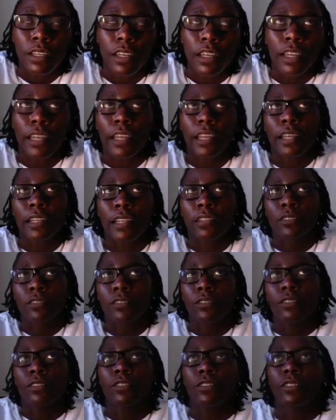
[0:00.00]
And
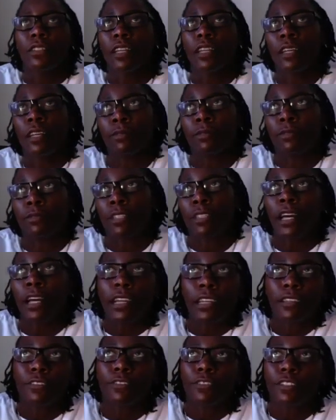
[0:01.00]
in
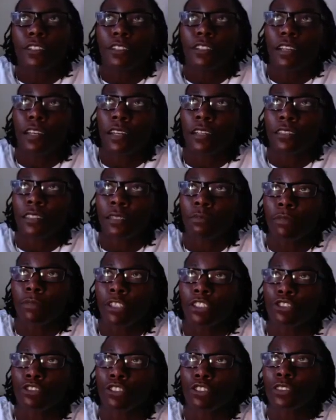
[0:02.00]
life, I think my
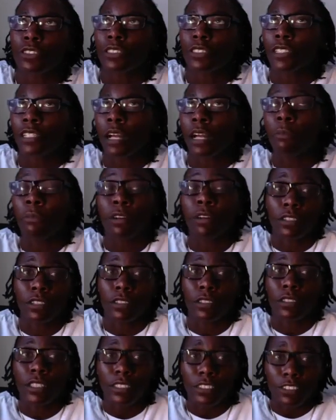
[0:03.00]
strongest, I'm a
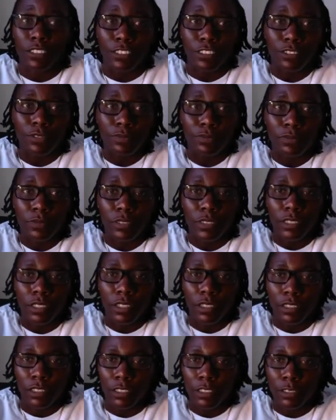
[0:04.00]
good listener.
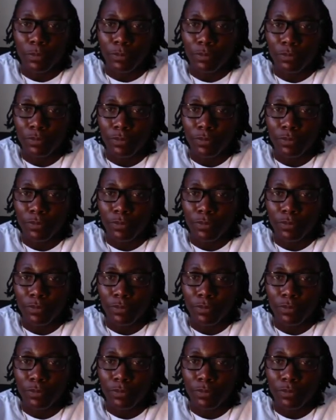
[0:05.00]
Um,